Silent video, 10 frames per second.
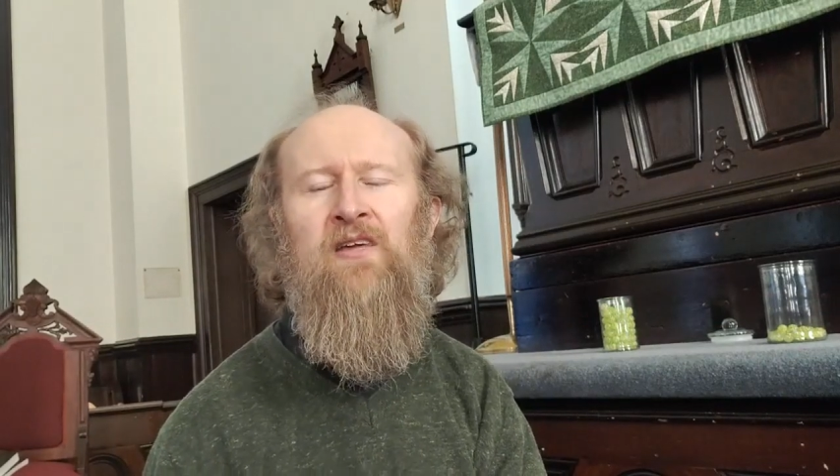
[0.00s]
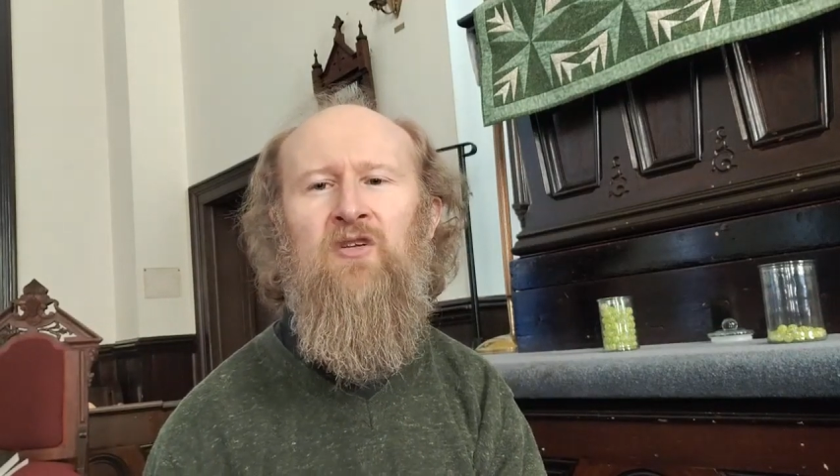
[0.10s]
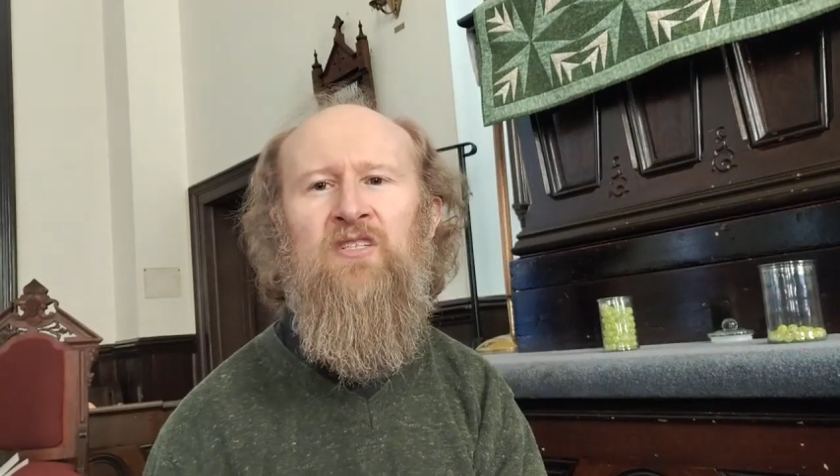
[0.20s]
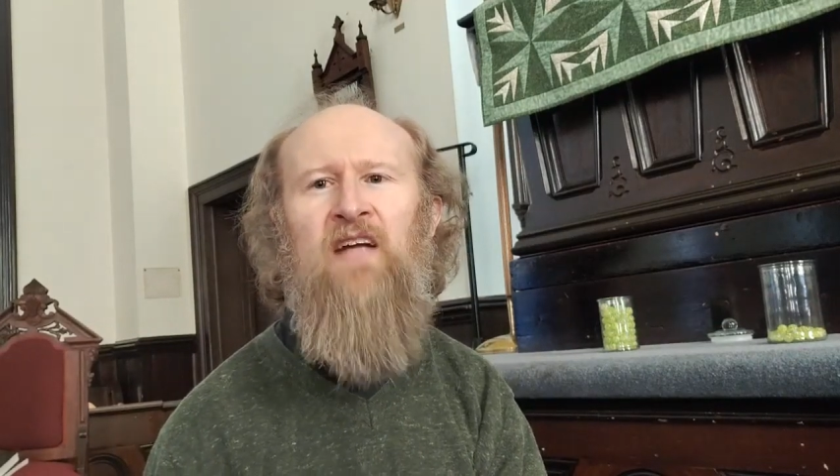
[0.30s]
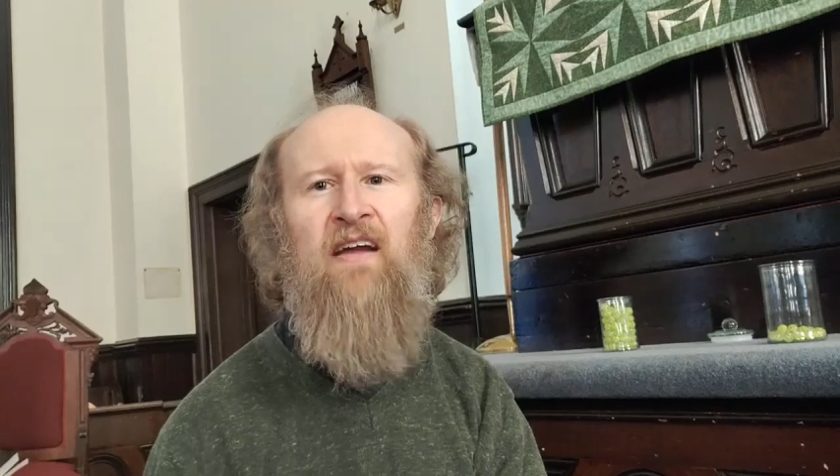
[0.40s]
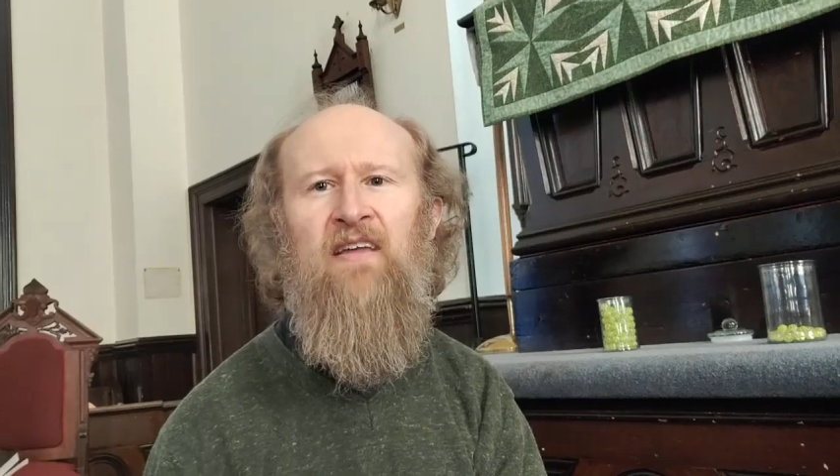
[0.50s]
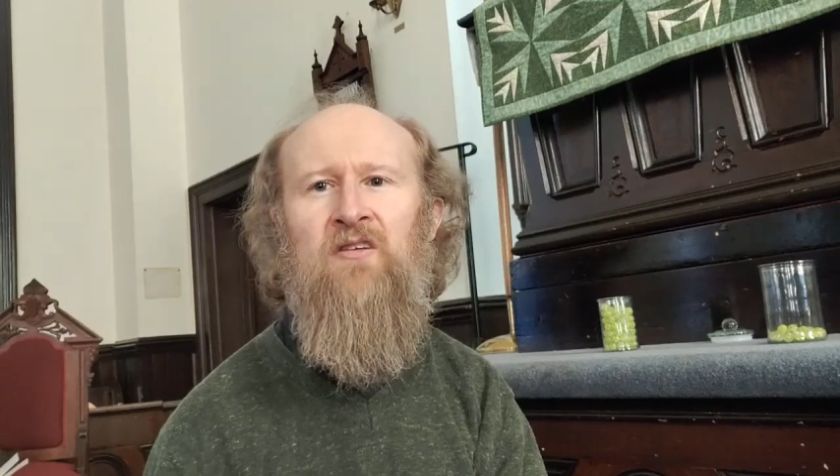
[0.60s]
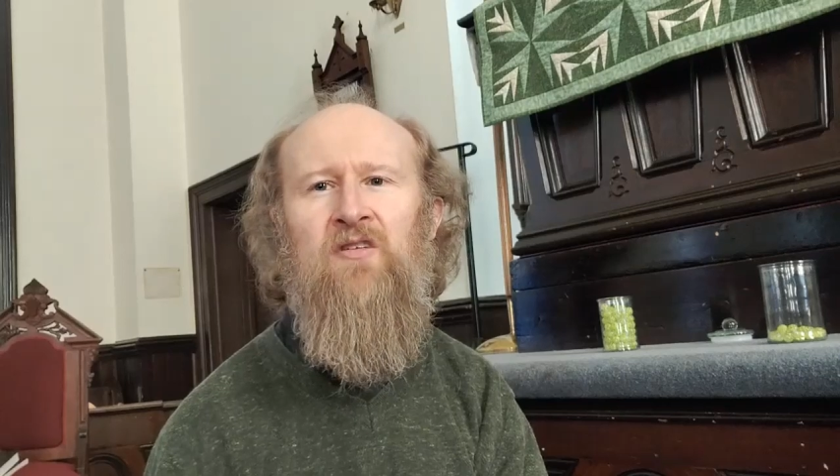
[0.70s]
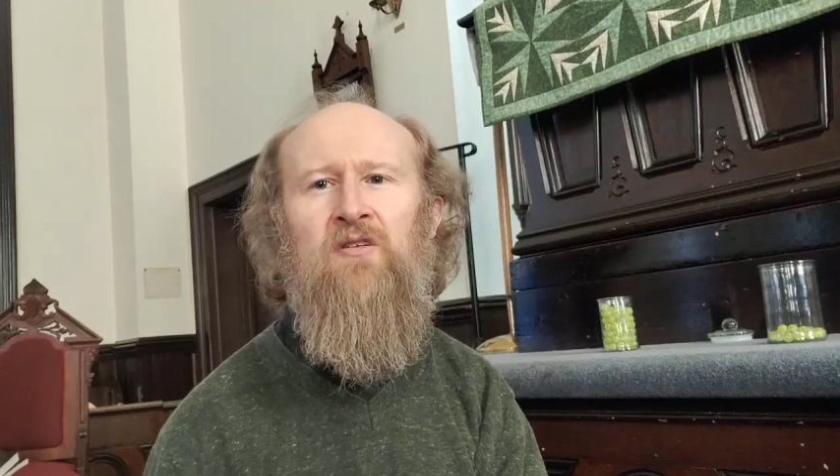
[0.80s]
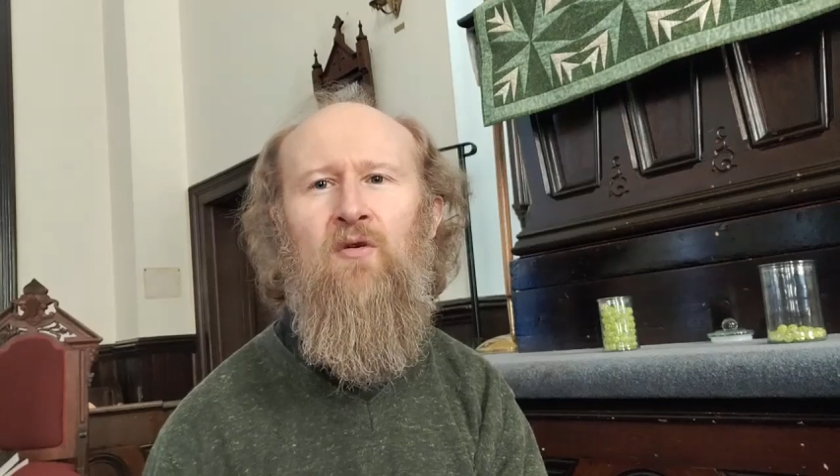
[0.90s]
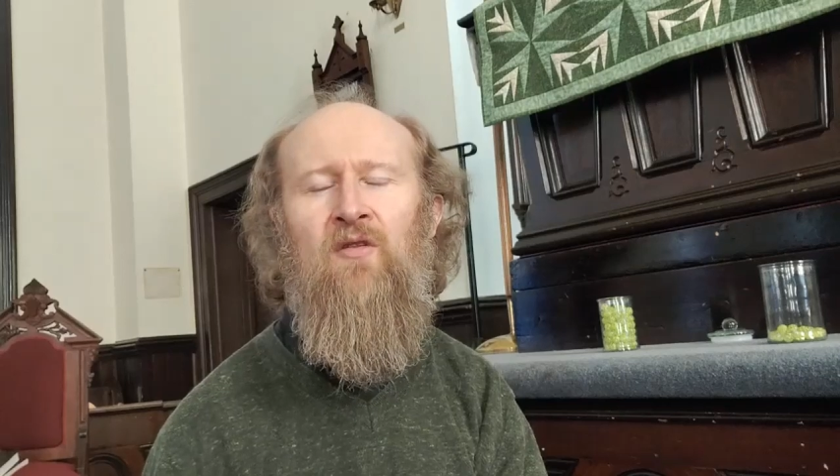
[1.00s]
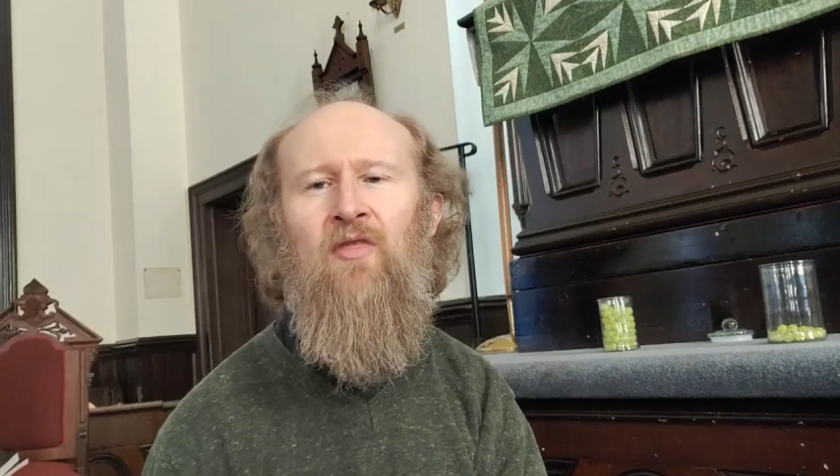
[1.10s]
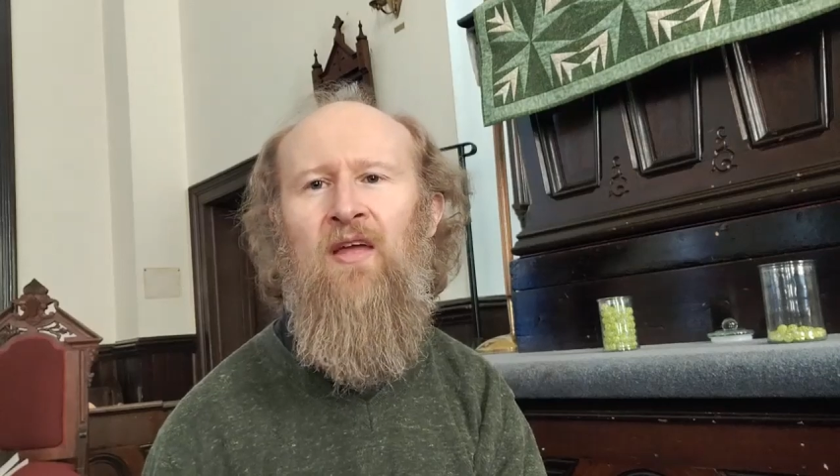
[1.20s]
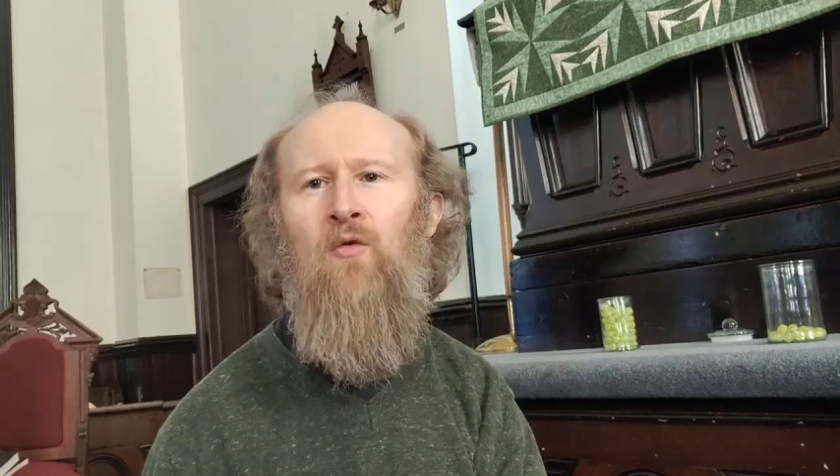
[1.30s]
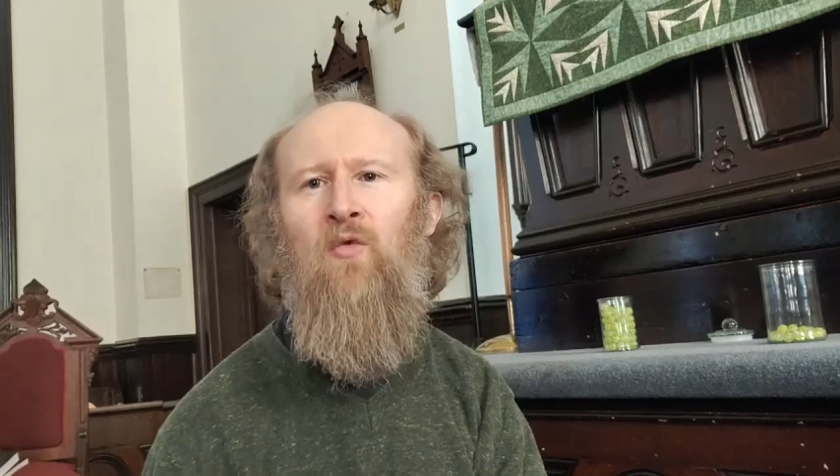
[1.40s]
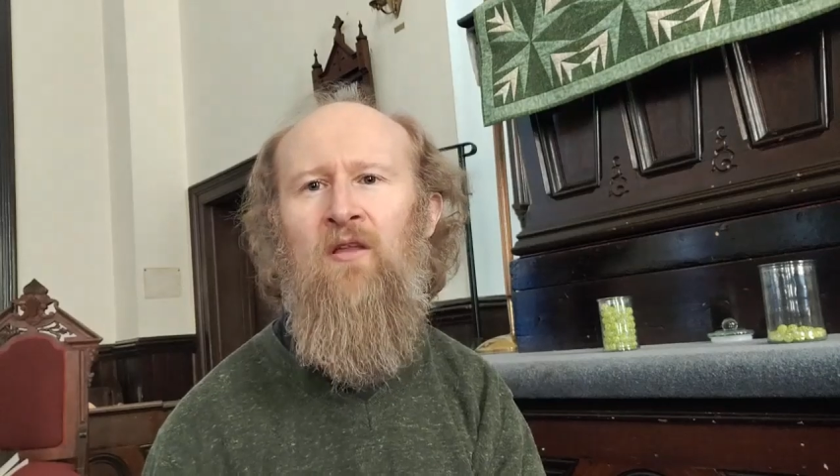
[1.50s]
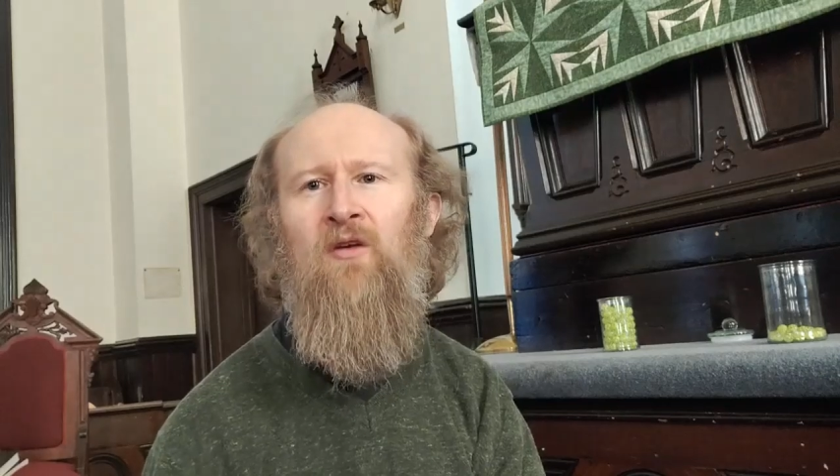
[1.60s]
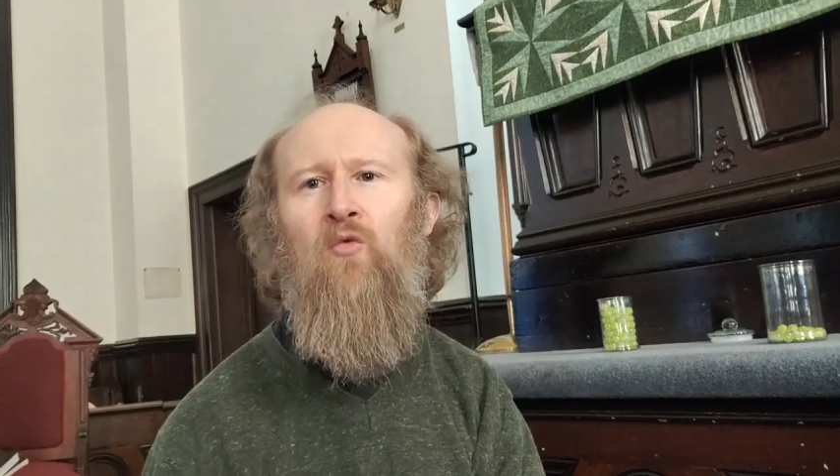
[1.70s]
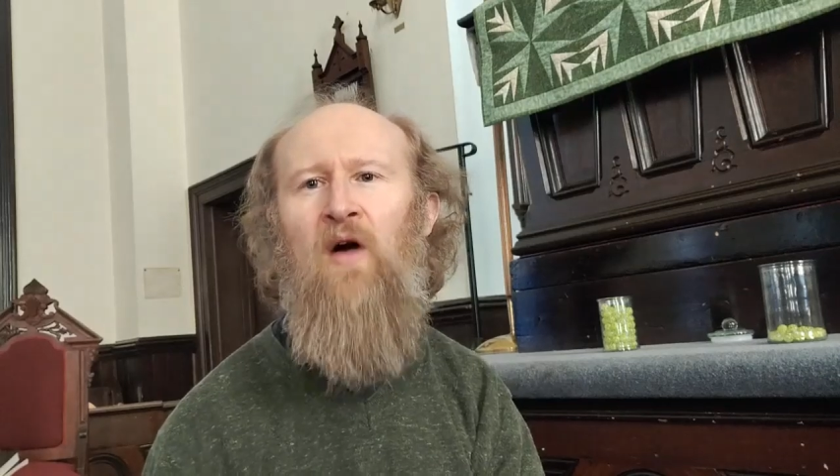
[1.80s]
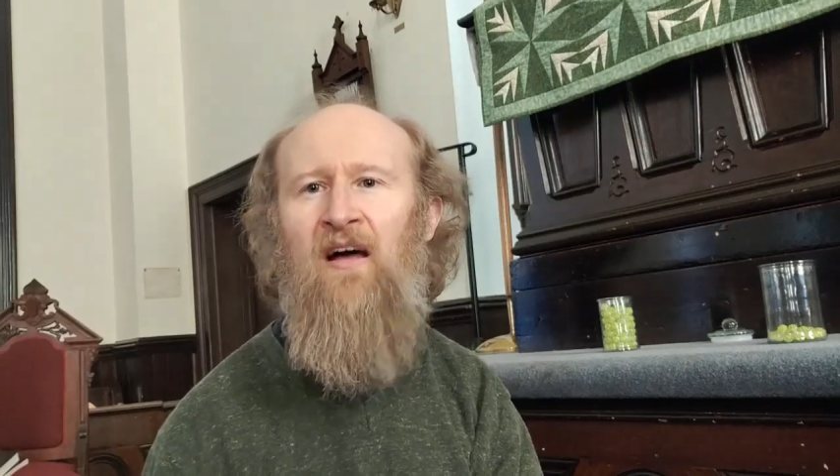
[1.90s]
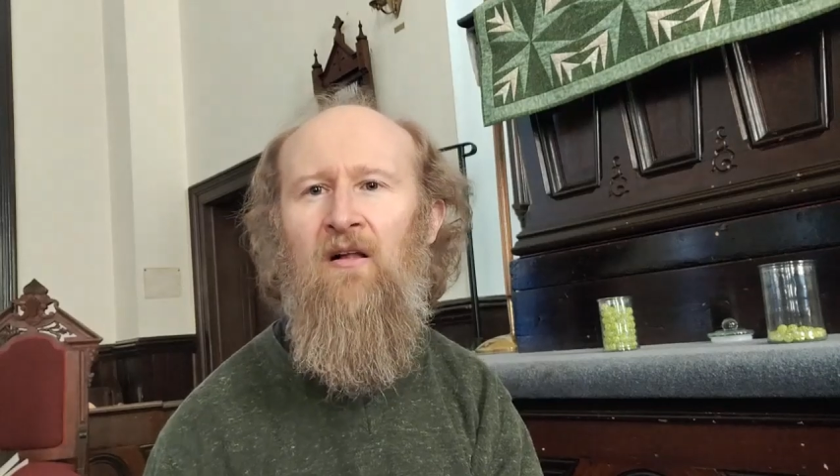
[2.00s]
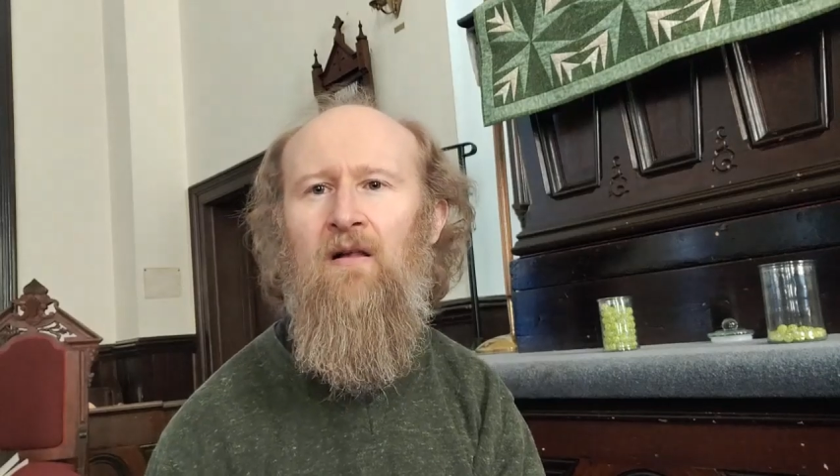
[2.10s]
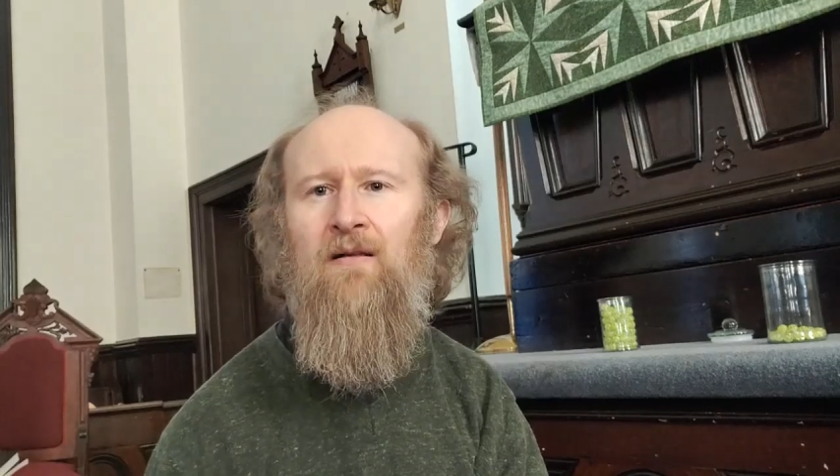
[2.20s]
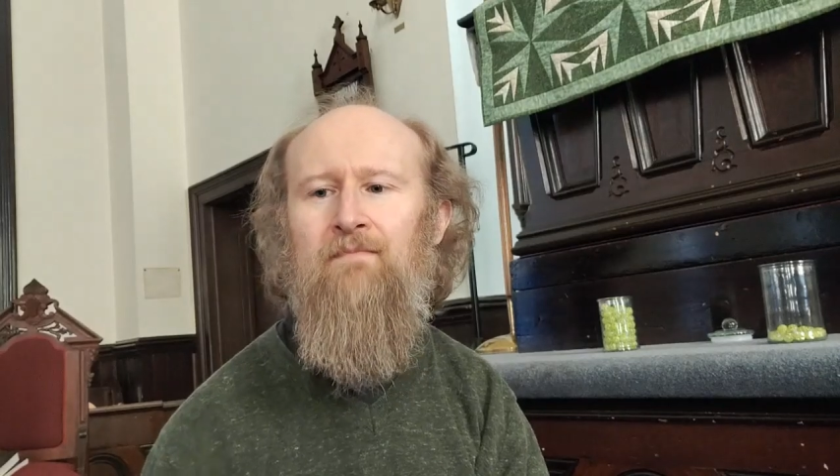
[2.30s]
you just got into doing the thing really well.